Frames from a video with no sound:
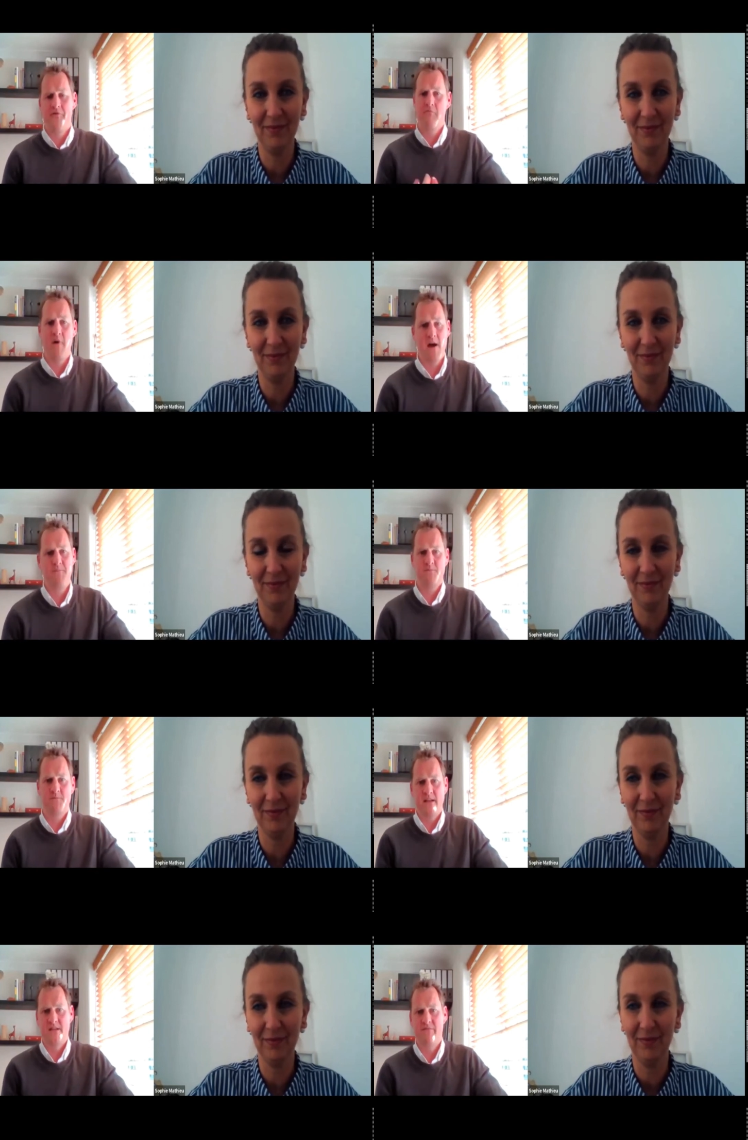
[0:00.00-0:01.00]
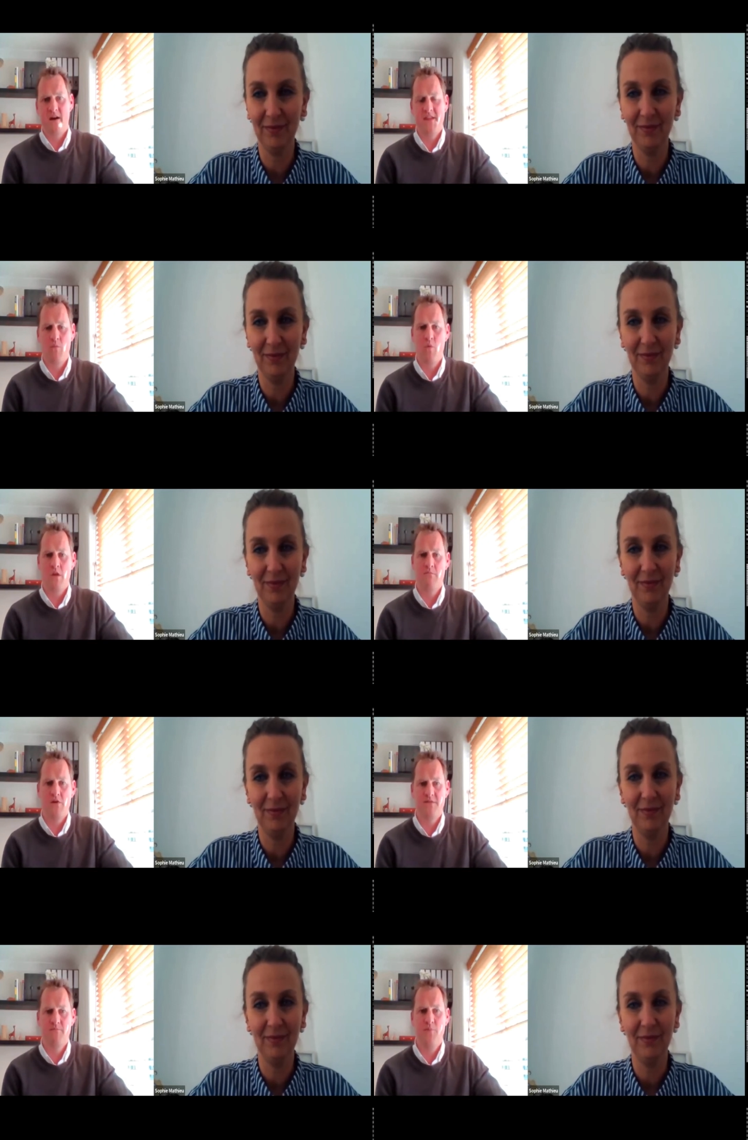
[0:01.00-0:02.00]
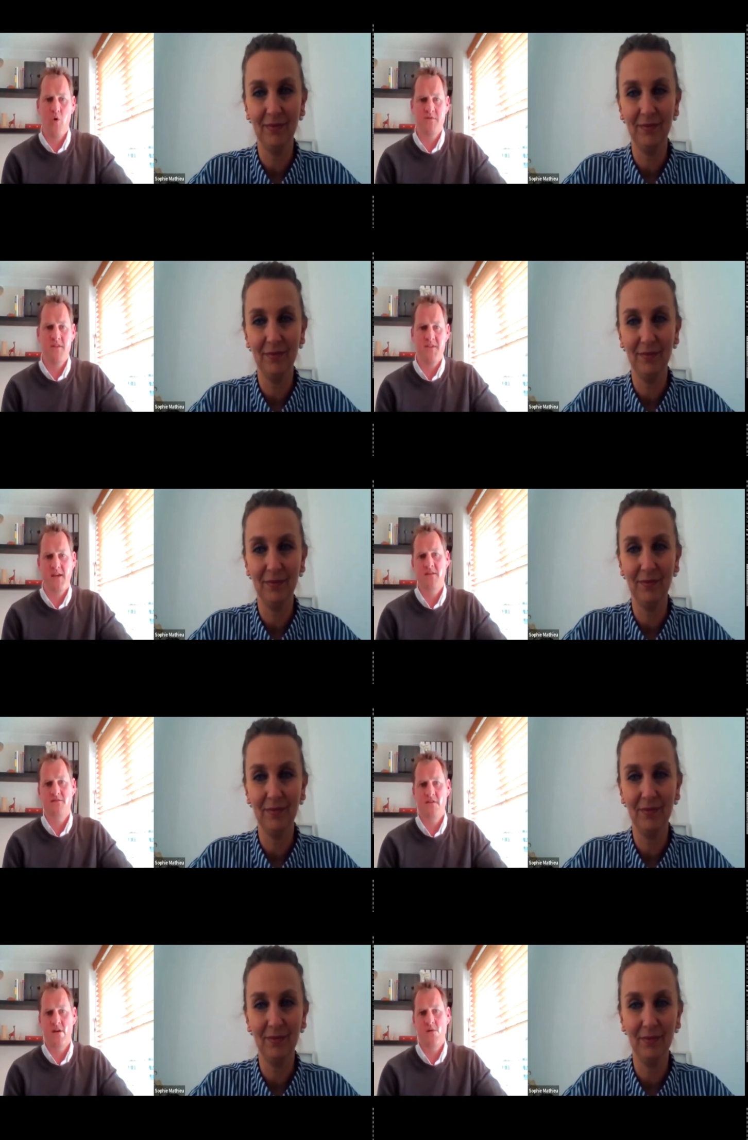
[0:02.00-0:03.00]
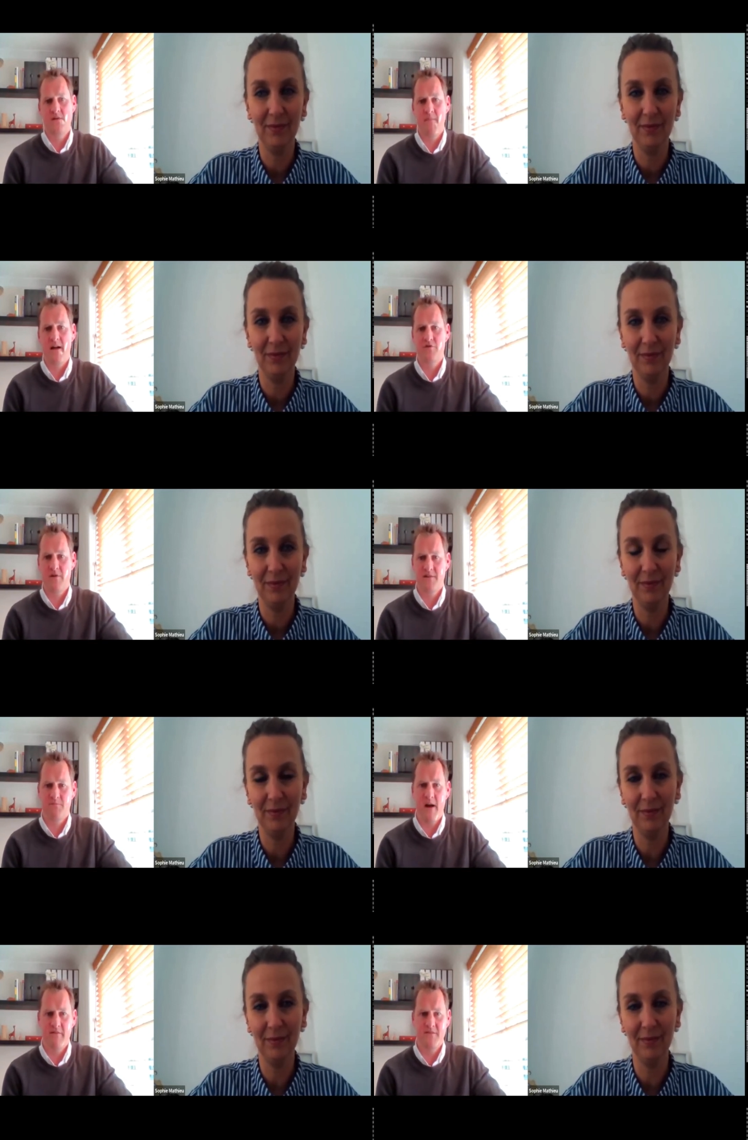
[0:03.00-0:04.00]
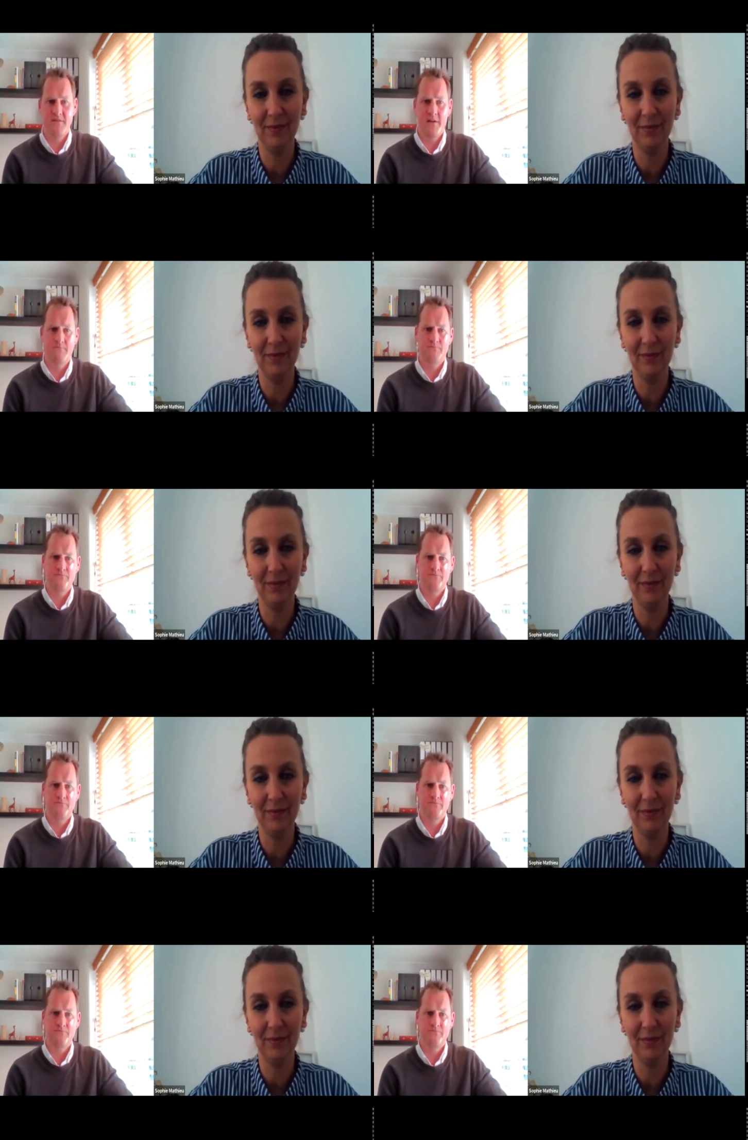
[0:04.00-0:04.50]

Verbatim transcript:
Speaker 1: From my perspective, I think one of the most important things to do is about transparency.